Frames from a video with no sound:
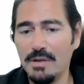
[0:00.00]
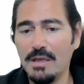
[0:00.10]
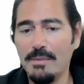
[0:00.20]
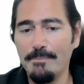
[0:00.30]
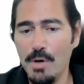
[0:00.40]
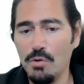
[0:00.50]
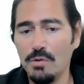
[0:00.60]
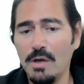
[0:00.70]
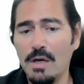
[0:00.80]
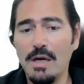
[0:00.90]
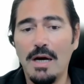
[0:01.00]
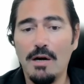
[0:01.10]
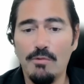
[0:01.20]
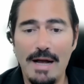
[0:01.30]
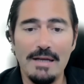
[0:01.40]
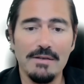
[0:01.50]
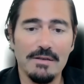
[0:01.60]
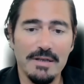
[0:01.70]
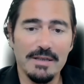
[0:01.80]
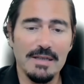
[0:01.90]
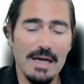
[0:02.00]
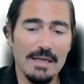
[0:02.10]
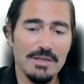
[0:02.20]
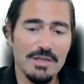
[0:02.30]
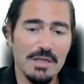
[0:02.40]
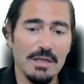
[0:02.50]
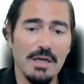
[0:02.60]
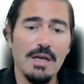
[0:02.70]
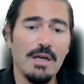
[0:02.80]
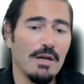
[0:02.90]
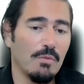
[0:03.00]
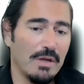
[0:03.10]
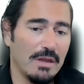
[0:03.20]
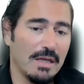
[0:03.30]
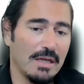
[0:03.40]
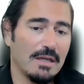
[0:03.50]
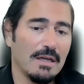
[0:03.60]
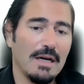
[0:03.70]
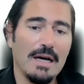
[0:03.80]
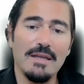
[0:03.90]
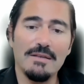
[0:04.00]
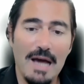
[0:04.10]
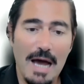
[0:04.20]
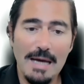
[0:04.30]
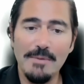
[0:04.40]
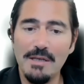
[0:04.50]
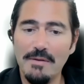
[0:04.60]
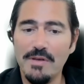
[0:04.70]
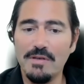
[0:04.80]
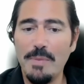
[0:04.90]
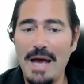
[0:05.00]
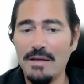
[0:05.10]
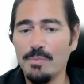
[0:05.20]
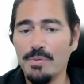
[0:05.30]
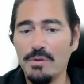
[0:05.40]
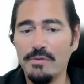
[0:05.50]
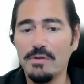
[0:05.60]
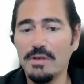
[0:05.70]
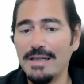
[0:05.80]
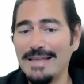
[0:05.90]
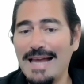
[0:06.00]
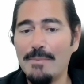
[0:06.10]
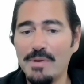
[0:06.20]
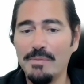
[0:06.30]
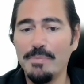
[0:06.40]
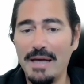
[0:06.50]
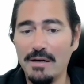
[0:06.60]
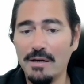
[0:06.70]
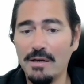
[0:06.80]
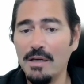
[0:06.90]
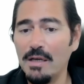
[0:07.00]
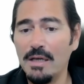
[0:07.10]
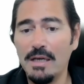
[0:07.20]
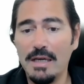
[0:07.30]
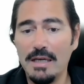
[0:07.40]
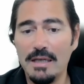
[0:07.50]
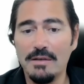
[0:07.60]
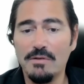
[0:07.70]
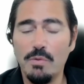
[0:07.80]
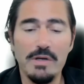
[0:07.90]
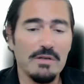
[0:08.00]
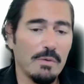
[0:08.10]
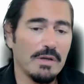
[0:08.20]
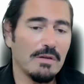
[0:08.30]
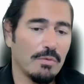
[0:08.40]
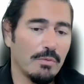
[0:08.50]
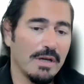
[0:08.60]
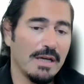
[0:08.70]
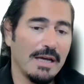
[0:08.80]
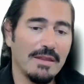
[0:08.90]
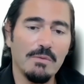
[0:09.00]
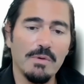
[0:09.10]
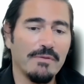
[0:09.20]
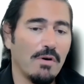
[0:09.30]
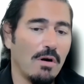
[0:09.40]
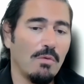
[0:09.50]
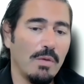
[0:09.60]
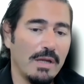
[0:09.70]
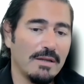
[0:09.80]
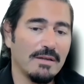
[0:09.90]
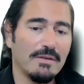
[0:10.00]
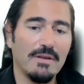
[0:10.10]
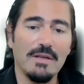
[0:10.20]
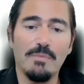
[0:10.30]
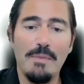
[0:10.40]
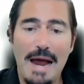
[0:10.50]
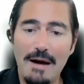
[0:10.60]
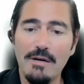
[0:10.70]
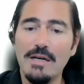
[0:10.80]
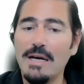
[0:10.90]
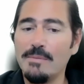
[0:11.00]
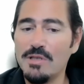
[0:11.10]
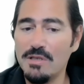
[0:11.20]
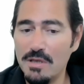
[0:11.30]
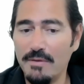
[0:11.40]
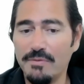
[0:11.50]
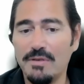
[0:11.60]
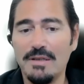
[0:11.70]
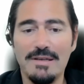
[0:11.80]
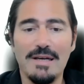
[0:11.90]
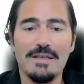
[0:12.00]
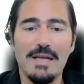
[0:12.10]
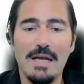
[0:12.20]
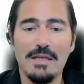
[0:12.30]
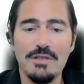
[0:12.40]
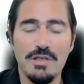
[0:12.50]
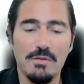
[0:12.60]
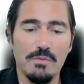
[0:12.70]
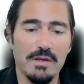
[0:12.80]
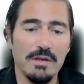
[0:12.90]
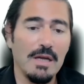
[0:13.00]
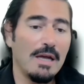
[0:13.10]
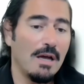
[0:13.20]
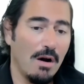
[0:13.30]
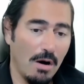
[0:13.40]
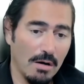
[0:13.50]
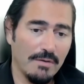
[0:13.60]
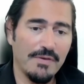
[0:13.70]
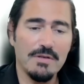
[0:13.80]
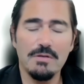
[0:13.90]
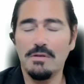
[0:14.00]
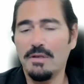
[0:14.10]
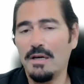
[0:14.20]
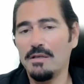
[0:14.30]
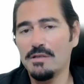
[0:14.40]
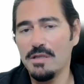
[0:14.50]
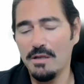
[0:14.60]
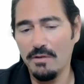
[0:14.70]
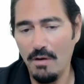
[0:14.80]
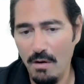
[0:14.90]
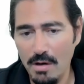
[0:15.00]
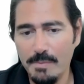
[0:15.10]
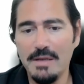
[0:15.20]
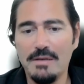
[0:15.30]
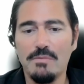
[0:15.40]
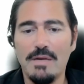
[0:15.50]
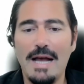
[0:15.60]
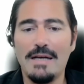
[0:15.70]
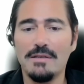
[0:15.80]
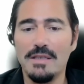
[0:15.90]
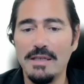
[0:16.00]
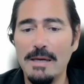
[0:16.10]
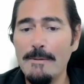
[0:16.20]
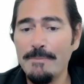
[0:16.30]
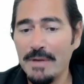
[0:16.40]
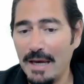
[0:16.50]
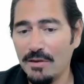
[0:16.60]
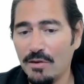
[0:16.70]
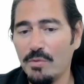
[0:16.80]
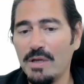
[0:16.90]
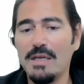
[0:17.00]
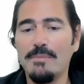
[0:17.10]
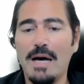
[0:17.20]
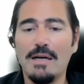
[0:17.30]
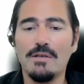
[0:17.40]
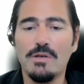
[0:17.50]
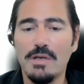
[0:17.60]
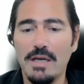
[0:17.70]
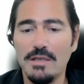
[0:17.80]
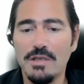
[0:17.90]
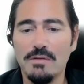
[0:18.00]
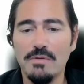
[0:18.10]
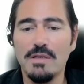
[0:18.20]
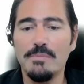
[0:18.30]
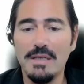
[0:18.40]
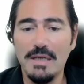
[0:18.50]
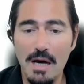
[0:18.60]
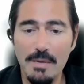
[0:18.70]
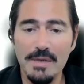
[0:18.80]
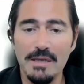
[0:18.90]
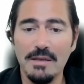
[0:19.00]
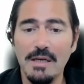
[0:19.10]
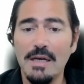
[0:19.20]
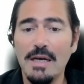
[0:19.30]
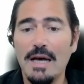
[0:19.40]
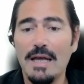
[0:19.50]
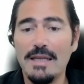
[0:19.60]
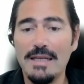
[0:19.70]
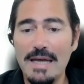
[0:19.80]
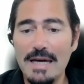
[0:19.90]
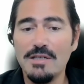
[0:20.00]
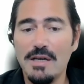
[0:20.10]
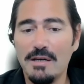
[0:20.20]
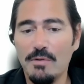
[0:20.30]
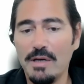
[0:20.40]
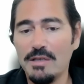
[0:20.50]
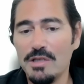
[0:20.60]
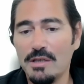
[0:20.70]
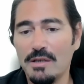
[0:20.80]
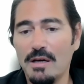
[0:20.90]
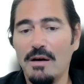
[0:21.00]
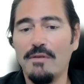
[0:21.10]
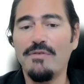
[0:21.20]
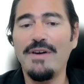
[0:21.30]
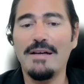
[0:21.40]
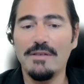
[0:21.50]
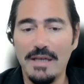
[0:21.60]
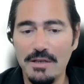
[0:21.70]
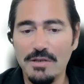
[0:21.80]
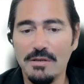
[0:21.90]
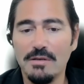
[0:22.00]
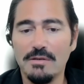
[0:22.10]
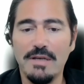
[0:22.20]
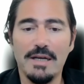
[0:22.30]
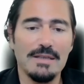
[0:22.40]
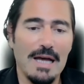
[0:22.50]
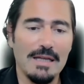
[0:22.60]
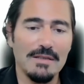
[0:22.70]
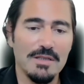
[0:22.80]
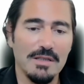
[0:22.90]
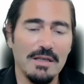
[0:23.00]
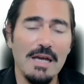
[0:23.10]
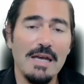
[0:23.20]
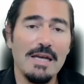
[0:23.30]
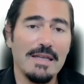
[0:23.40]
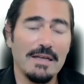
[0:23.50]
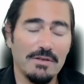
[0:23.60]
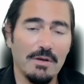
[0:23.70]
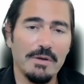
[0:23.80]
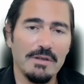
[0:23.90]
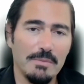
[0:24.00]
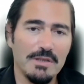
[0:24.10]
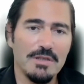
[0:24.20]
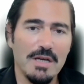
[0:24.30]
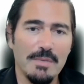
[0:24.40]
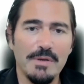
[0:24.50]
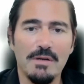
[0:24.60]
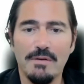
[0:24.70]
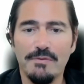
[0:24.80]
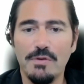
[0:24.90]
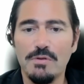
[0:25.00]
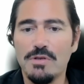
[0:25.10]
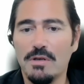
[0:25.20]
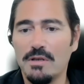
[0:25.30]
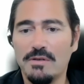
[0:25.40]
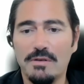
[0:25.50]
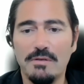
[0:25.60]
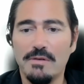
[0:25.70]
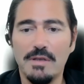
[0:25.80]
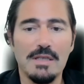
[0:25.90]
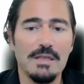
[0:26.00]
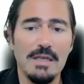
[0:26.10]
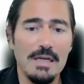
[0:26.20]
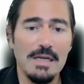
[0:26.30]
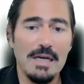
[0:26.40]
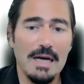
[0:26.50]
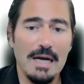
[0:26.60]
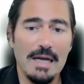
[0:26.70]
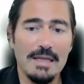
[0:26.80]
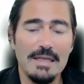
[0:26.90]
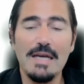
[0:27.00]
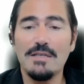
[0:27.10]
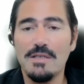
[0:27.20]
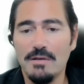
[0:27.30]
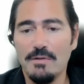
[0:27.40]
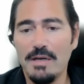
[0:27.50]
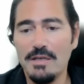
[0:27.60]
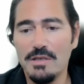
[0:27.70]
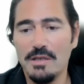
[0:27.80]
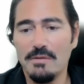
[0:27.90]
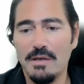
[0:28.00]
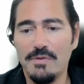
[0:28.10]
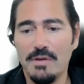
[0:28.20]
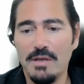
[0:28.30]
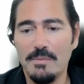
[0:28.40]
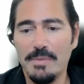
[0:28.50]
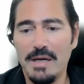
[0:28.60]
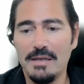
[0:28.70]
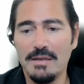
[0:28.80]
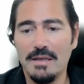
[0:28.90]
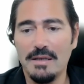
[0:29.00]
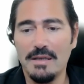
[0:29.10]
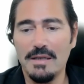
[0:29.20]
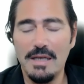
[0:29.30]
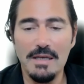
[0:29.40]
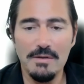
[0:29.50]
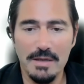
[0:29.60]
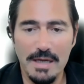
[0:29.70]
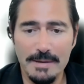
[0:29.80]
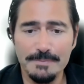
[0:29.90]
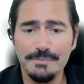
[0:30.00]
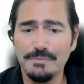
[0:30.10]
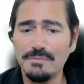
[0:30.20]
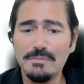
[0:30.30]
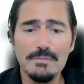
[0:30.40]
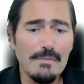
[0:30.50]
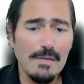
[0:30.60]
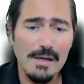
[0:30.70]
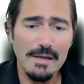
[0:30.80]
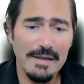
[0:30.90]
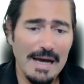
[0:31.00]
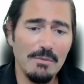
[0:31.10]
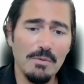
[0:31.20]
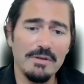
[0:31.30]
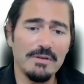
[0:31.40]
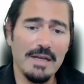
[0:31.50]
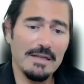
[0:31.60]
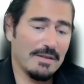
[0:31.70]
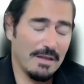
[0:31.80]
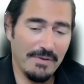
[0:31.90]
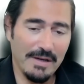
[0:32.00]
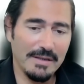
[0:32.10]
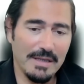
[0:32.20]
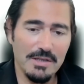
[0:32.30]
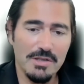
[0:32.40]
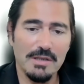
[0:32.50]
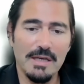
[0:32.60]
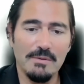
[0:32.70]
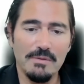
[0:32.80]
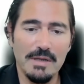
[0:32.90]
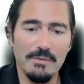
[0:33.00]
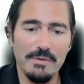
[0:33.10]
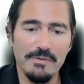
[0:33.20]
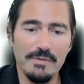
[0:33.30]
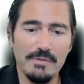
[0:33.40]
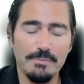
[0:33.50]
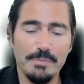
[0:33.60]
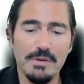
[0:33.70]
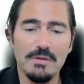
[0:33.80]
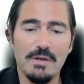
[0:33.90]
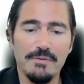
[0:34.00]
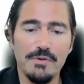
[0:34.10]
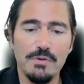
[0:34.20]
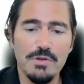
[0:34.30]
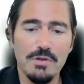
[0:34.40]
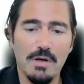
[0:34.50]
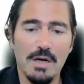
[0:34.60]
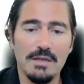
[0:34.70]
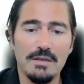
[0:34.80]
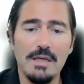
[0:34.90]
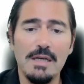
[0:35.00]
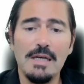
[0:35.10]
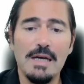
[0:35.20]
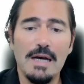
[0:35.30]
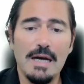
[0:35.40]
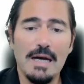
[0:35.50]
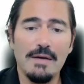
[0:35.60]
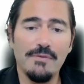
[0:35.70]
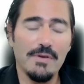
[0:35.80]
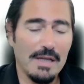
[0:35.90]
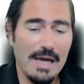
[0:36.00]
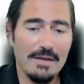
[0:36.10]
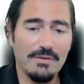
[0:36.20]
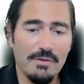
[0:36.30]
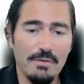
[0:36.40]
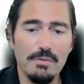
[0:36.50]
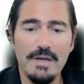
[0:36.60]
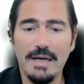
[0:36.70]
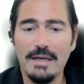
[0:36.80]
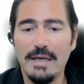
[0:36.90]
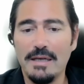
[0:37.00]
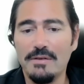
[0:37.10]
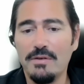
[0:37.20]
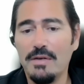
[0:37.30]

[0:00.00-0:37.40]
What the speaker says: a moat around our technology. We think the timing of this patent approval could not be better. In 2023, I think we've all witnessed this paradigm shift in technology with artificial intelligence, augmented reality, and 3D model creation really becoming the next generation of foundational technology that's going to be shaping our future. It's really the next generation. If you think about the internet, that's the foundation that we've built our future on for the last two decades.